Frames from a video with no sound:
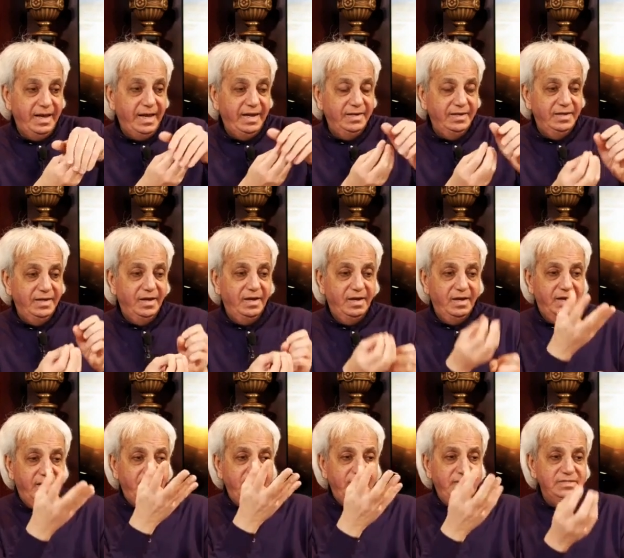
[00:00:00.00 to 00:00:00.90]
And, the,
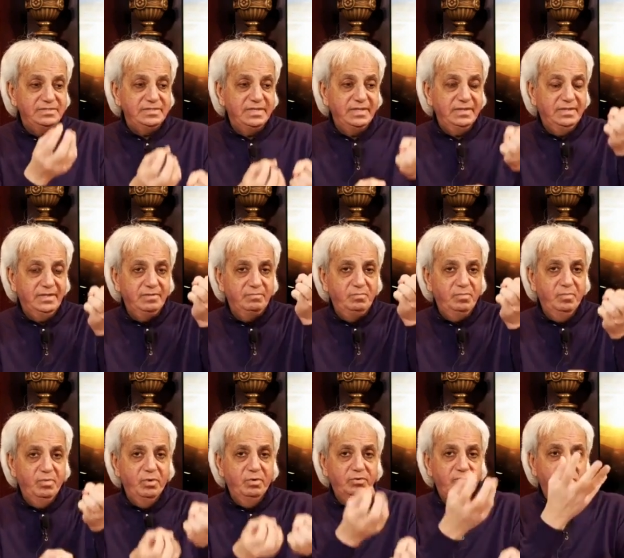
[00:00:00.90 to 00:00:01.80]
and he said the
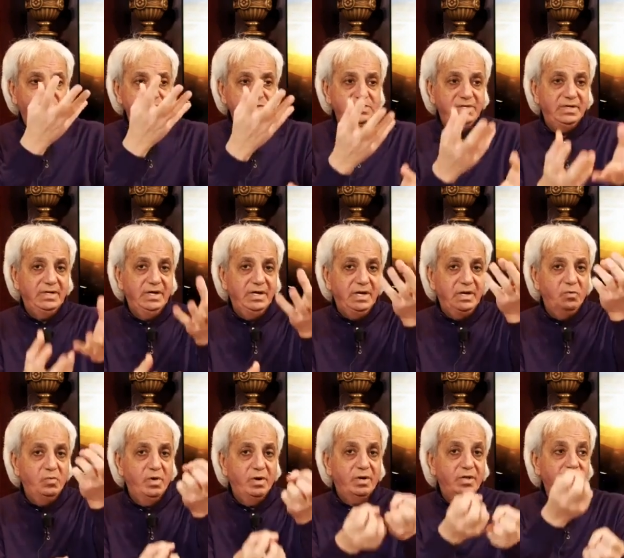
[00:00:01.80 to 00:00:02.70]
boat was sticking
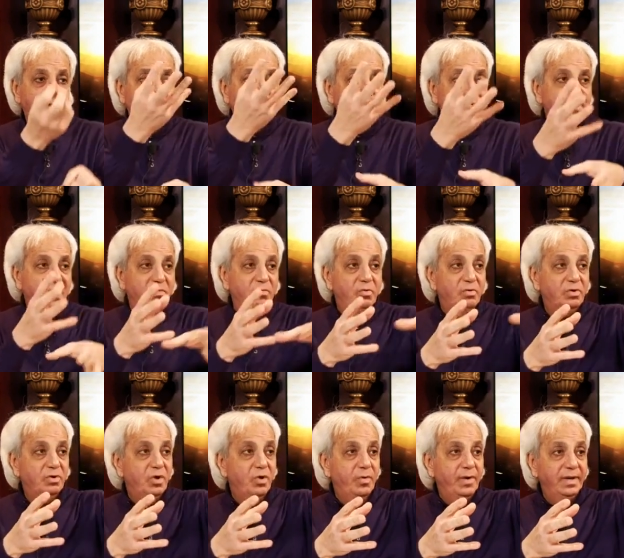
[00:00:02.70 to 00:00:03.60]
in water the whole time we
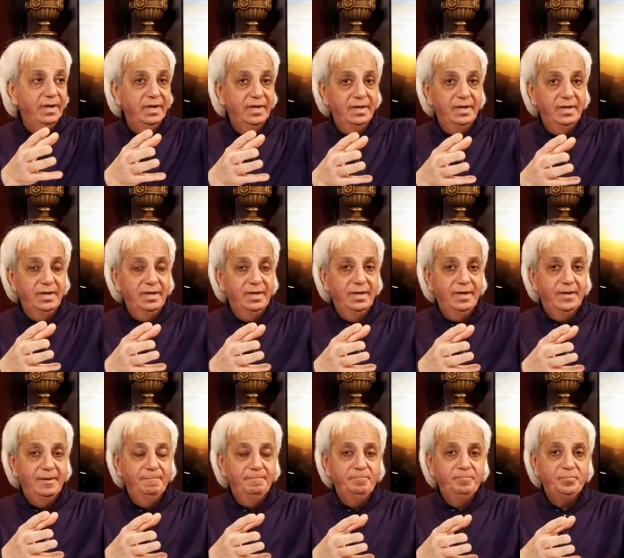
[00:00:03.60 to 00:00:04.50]
were going.
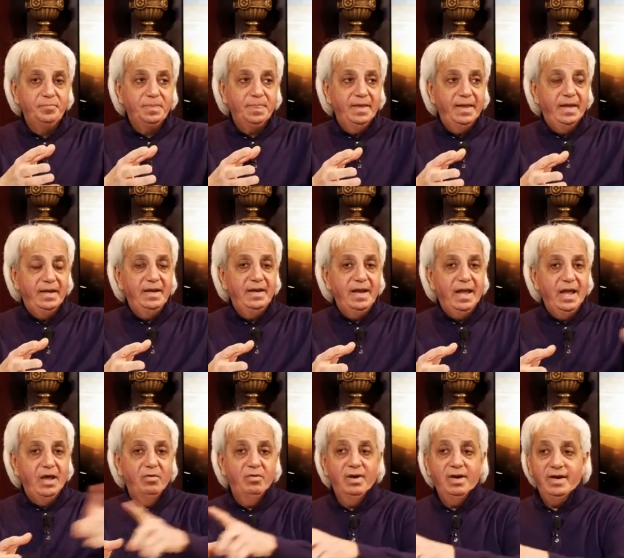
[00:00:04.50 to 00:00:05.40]
And an
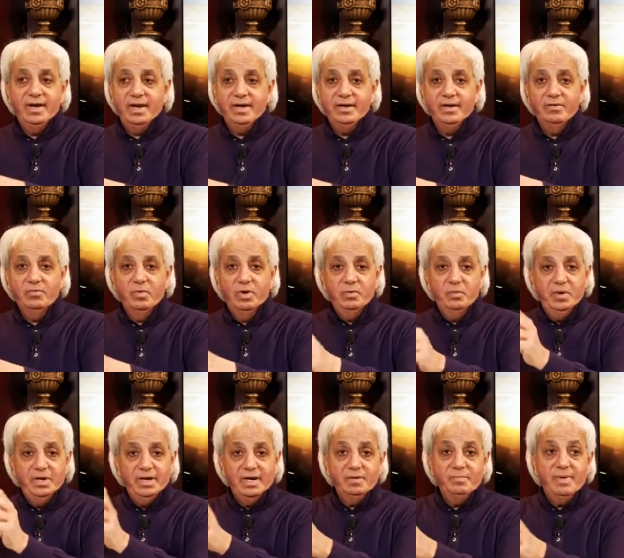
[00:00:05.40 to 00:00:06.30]
hour later, when
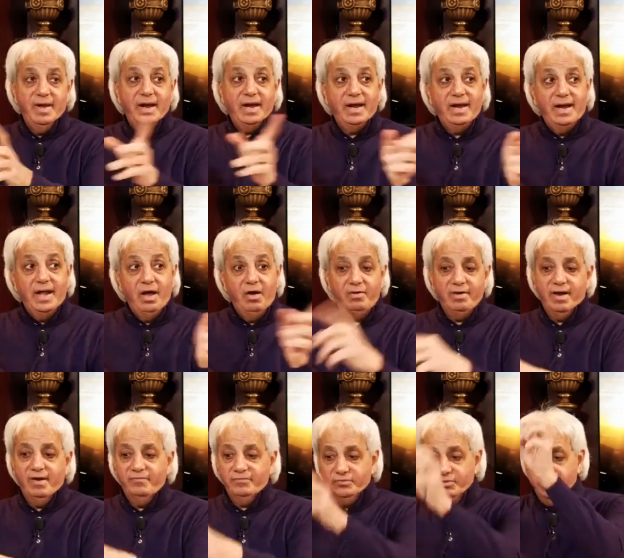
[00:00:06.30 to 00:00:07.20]
we got back, an
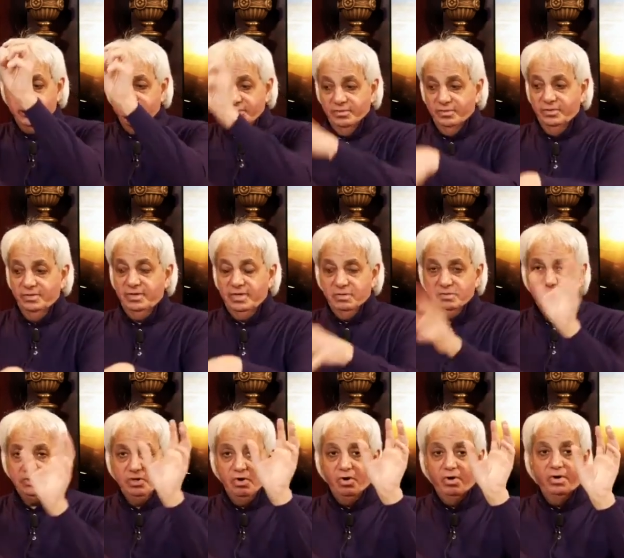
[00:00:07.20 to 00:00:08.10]
hour after, it
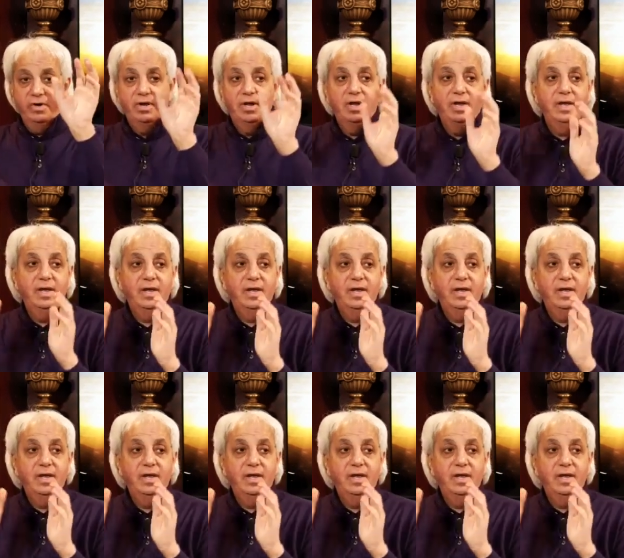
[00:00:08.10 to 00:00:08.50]
was gone.